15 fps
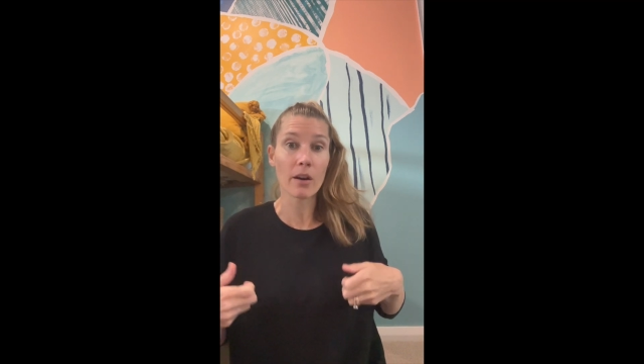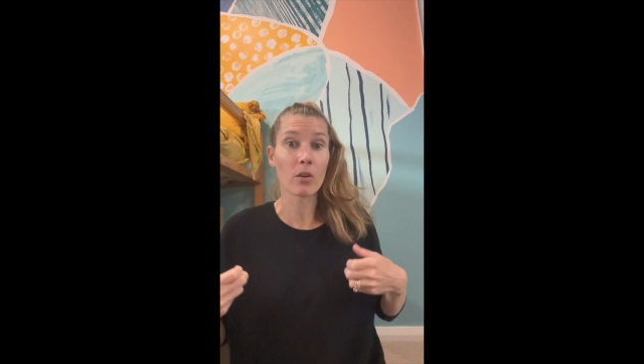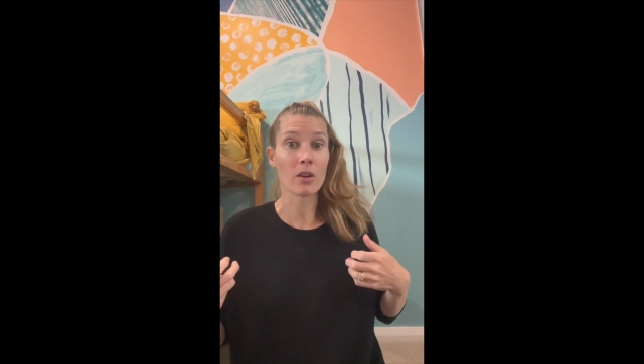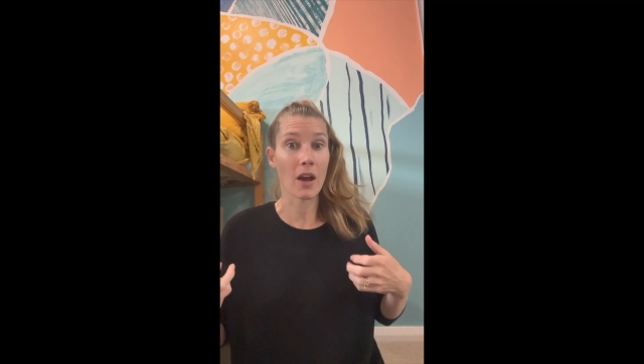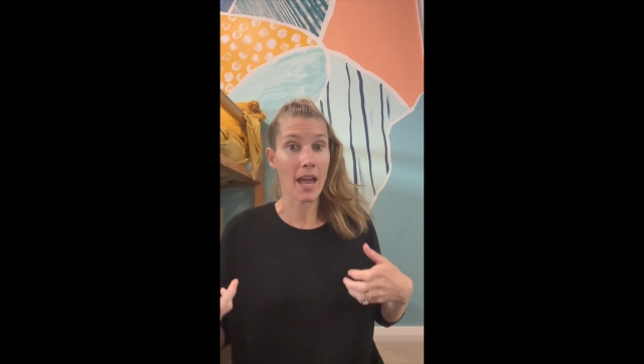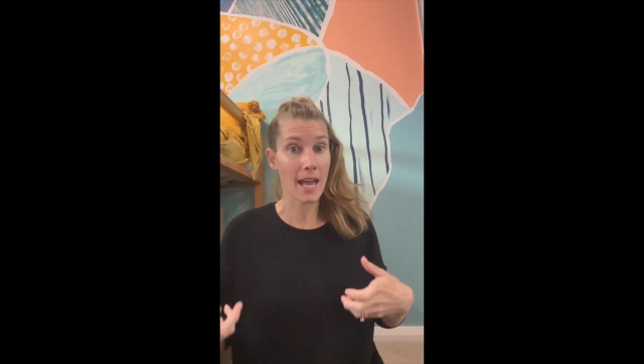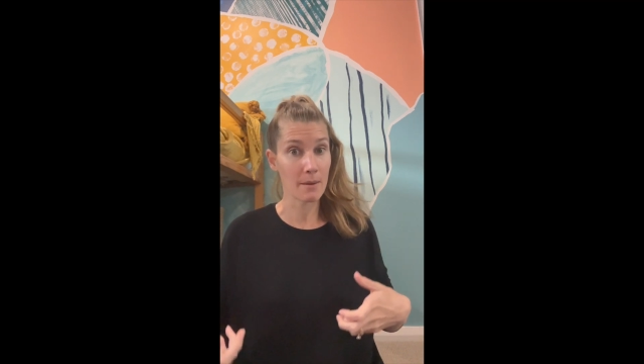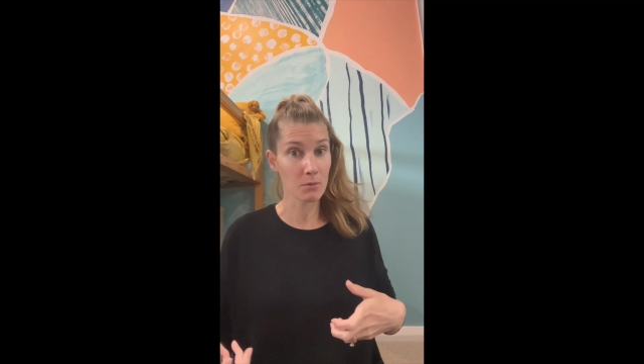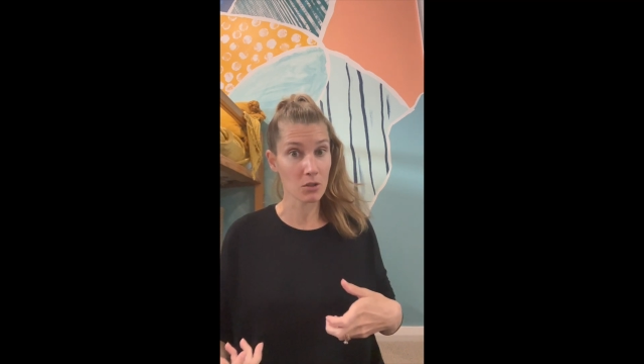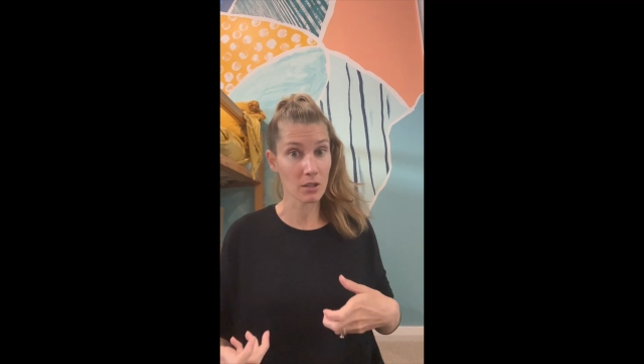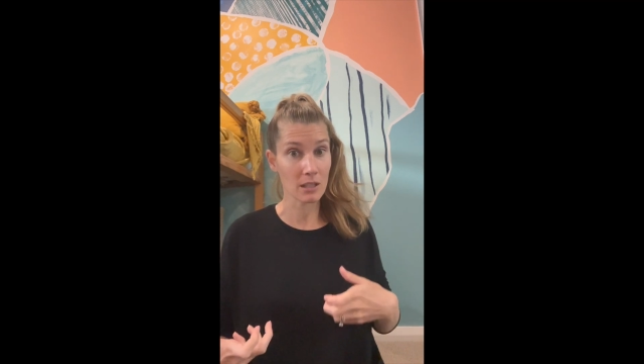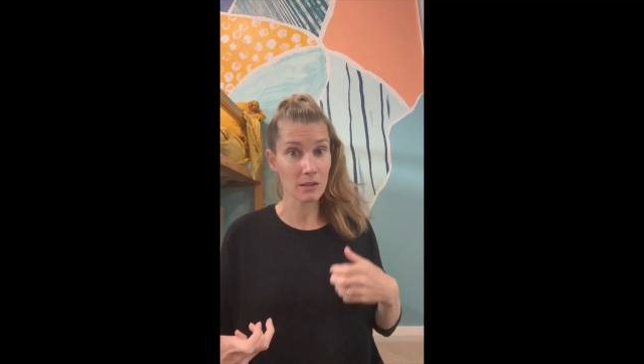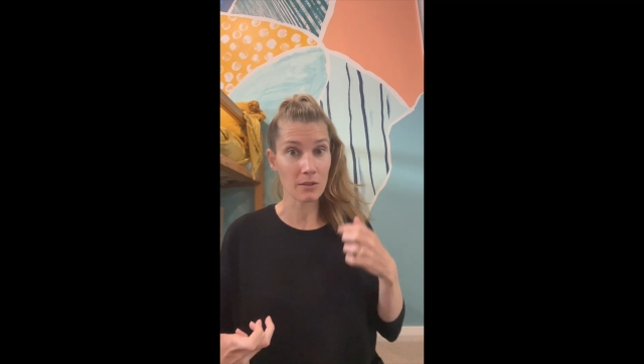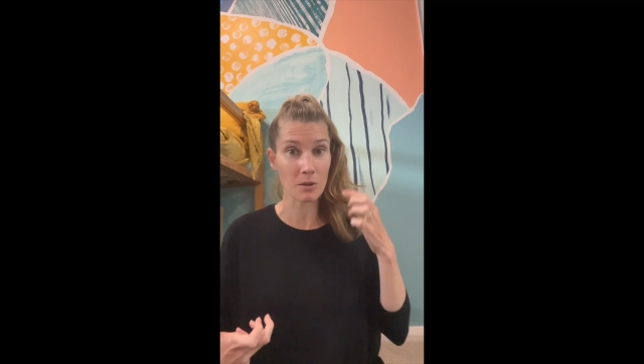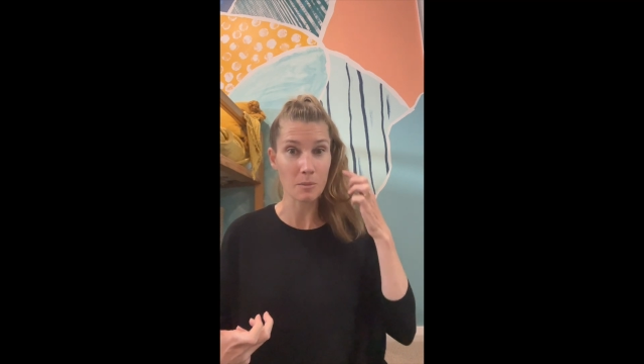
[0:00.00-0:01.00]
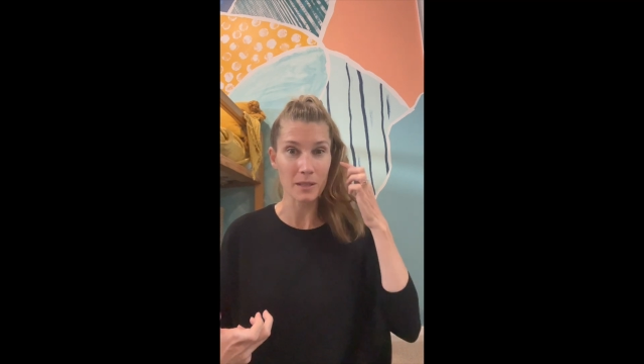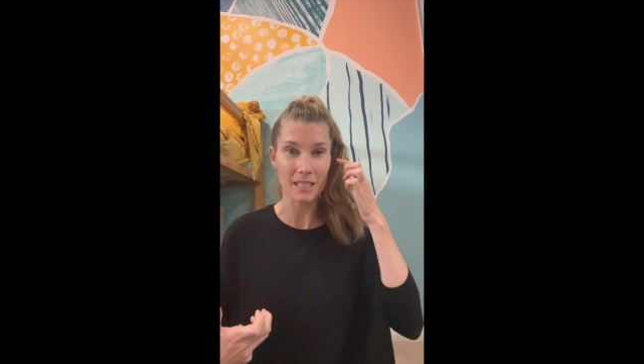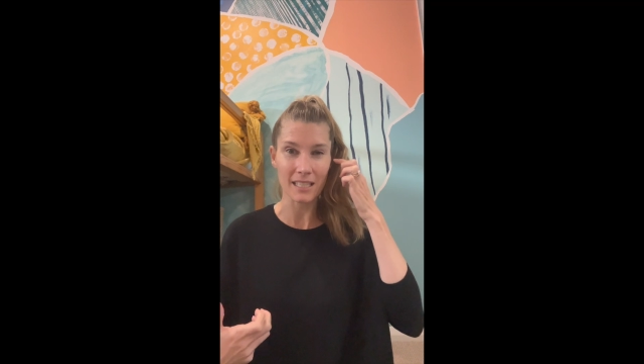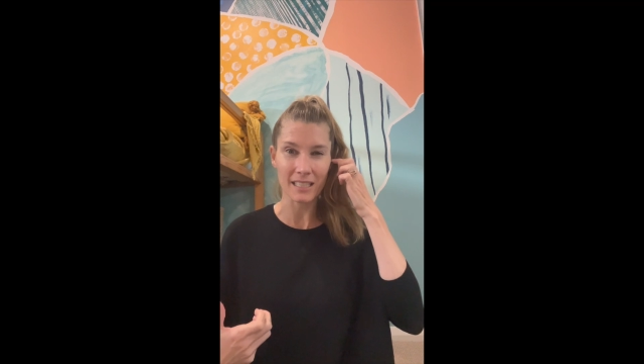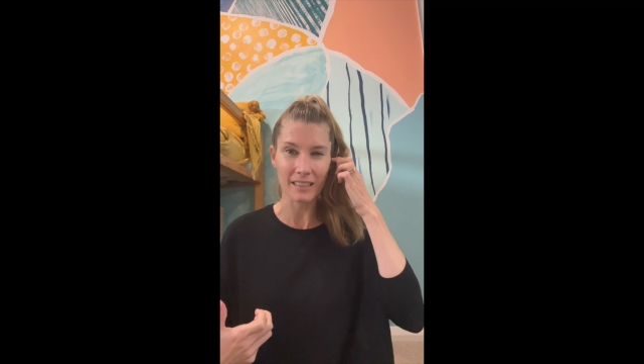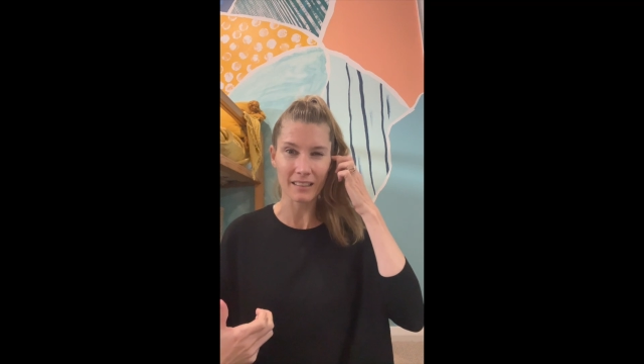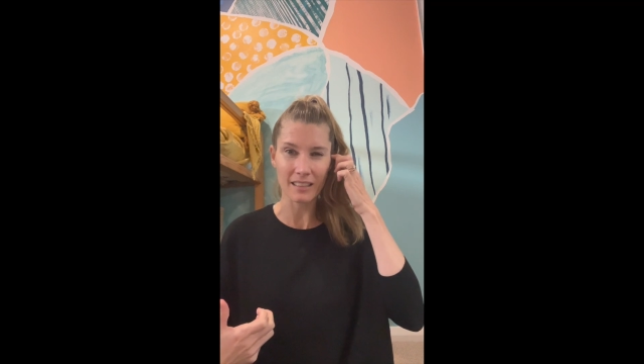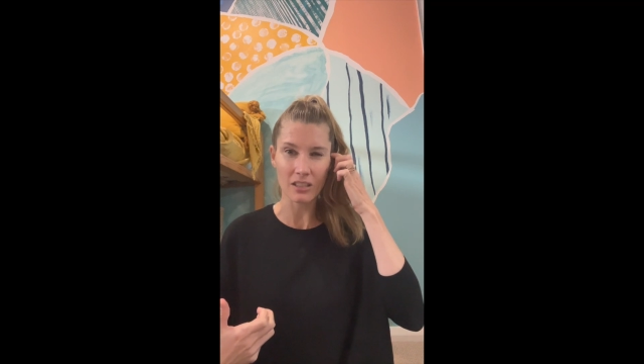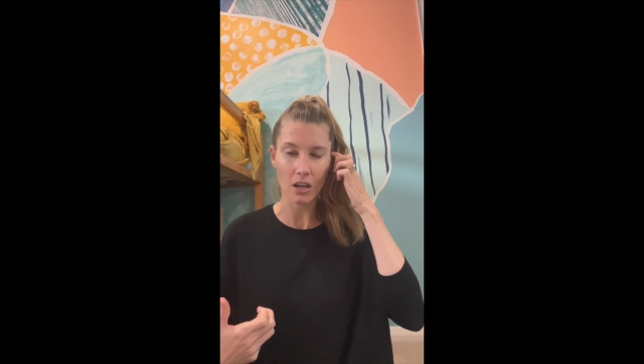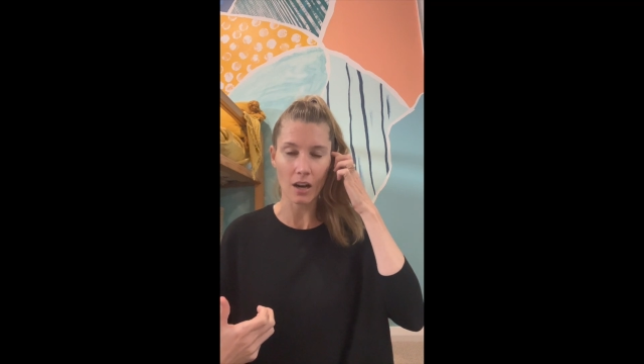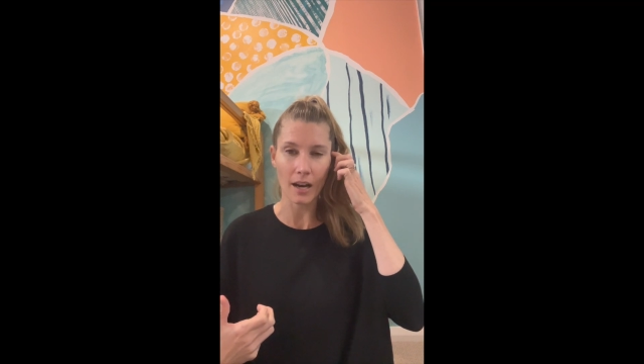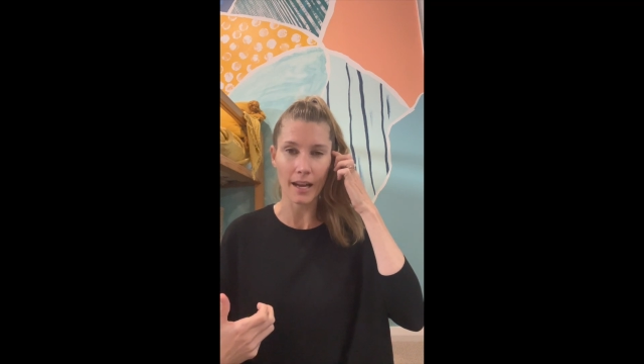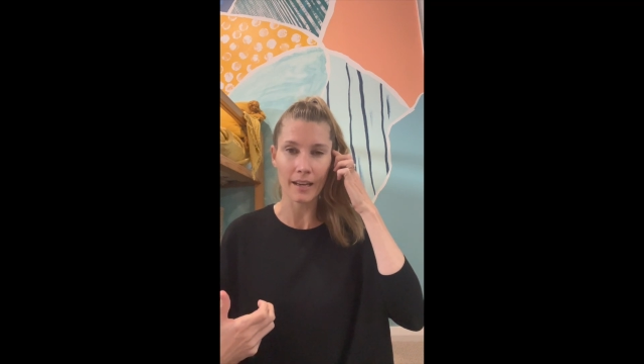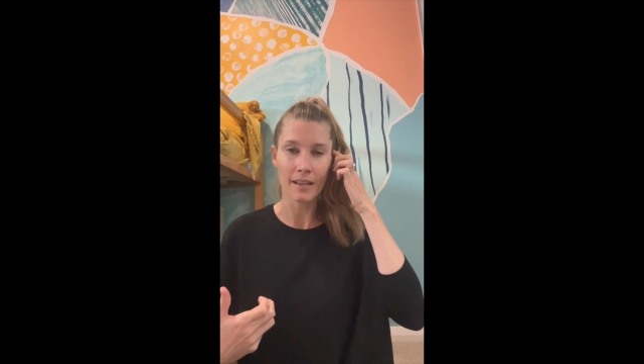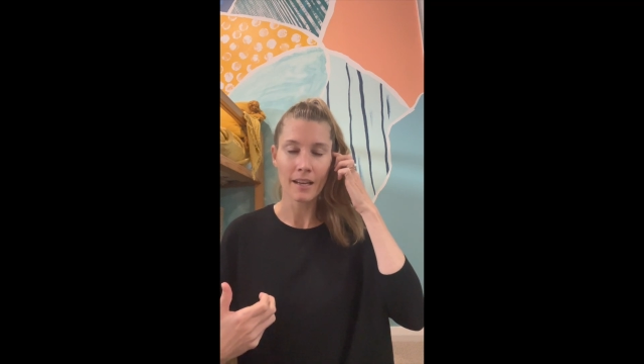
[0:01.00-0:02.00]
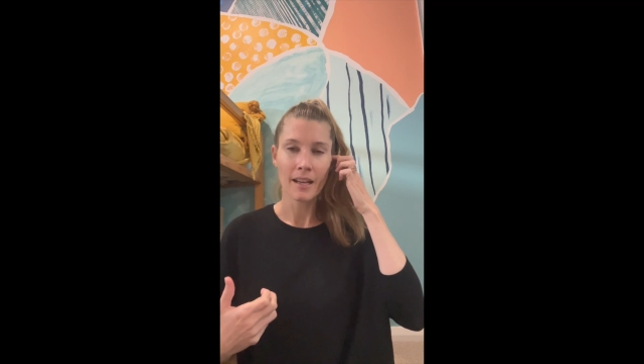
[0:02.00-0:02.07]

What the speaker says: or your hamstrings feel particularly tight.